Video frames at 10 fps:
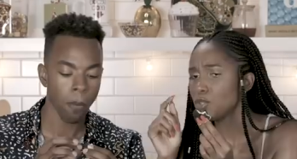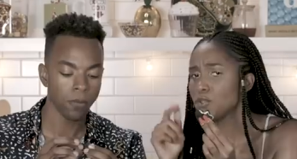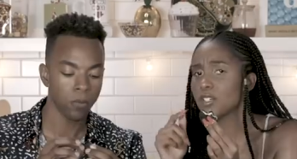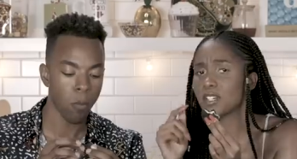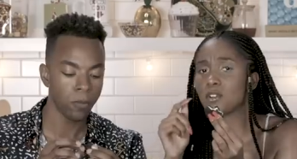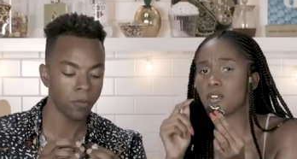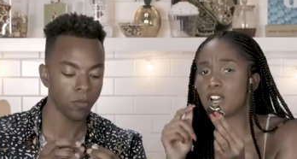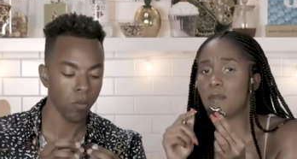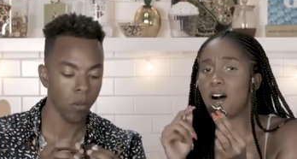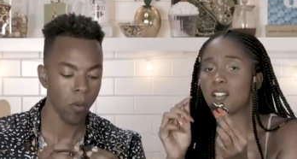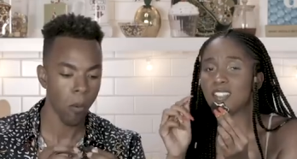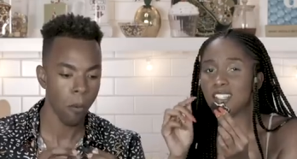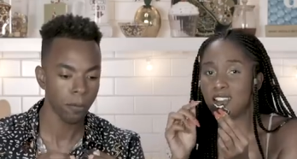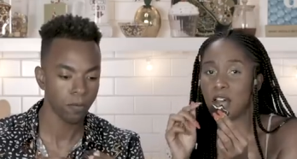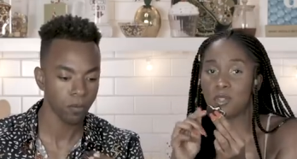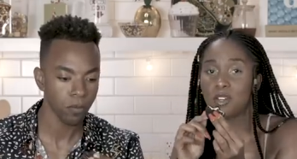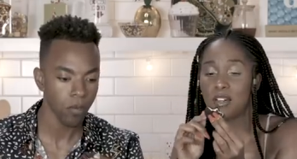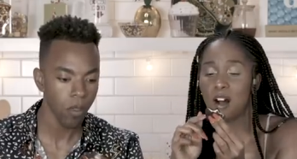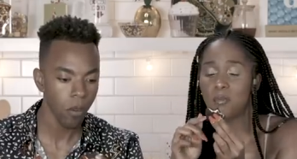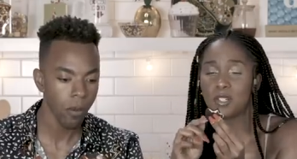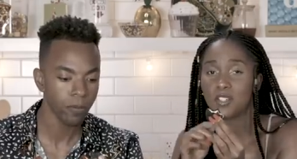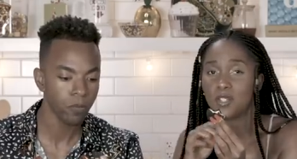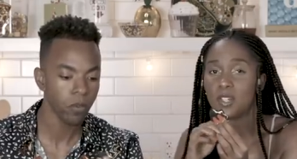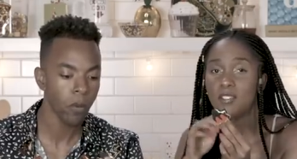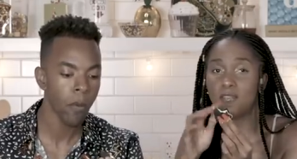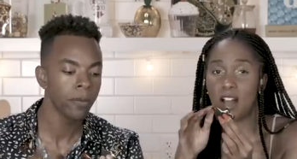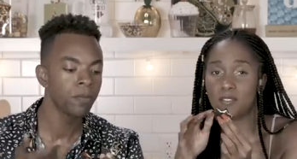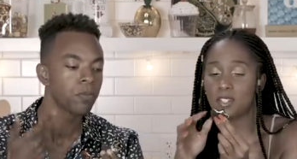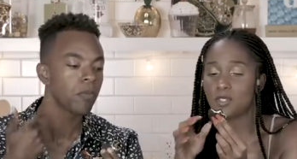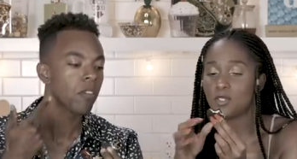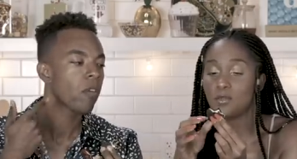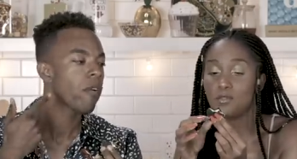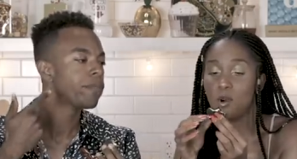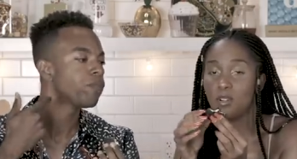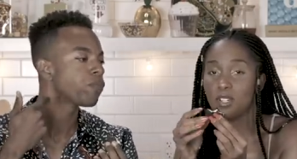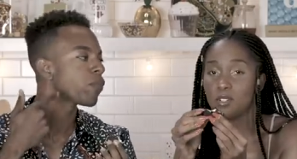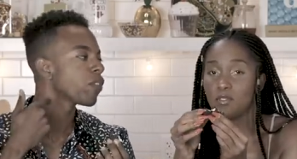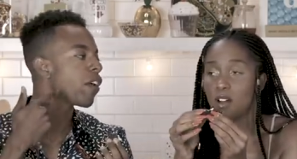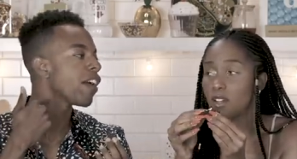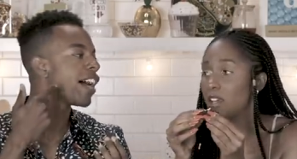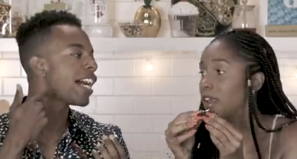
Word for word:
Speaker 1: You could get grandma lit at the cookout because she would eat five of these and she would have no idea there's vodka